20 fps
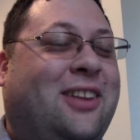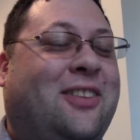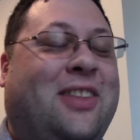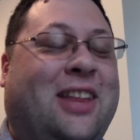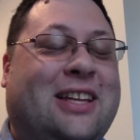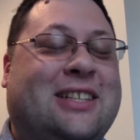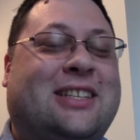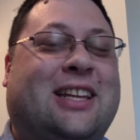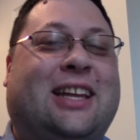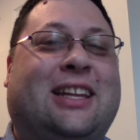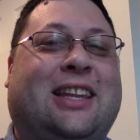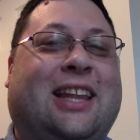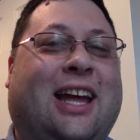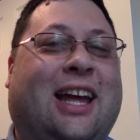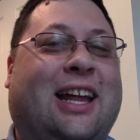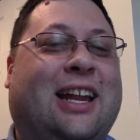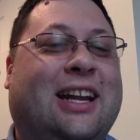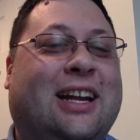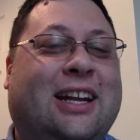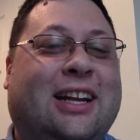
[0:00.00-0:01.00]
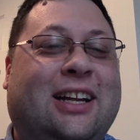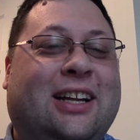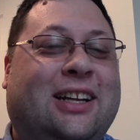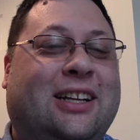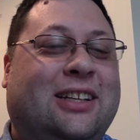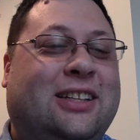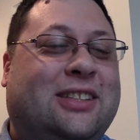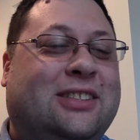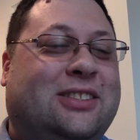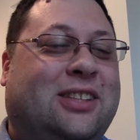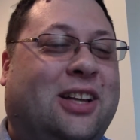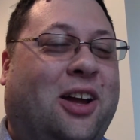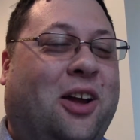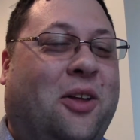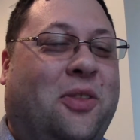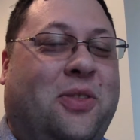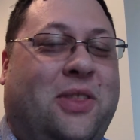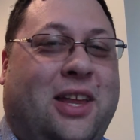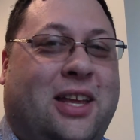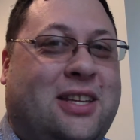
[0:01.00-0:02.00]
Things like that.
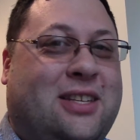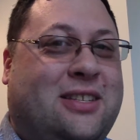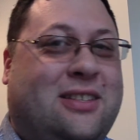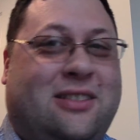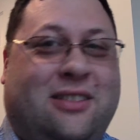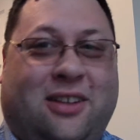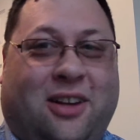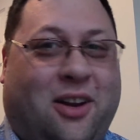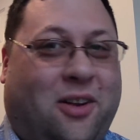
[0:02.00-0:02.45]
So this,